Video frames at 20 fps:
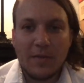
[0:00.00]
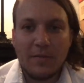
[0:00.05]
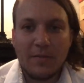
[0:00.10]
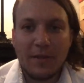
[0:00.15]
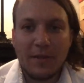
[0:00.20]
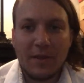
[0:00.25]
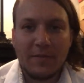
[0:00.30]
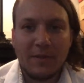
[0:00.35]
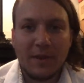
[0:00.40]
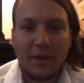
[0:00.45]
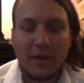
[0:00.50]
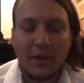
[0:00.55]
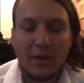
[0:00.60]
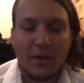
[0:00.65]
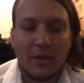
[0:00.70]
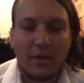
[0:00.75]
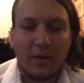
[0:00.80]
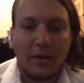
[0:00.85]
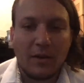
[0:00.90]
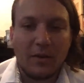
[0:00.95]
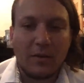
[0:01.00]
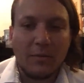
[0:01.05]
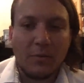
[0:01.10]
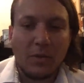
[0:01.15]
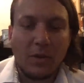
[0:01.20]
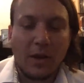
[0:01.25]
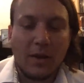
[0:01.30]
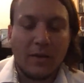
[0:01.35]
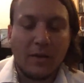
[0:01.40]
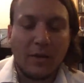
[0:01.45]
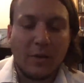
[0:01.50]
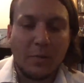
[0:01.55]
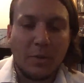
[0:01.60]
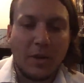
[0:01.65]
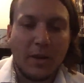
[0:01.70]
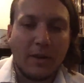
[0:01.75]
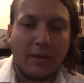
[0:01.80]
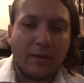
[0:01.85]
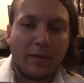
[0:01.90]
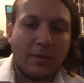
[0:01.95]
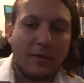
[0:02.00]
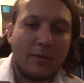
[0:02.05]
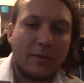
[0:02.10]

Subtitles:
left on your plate.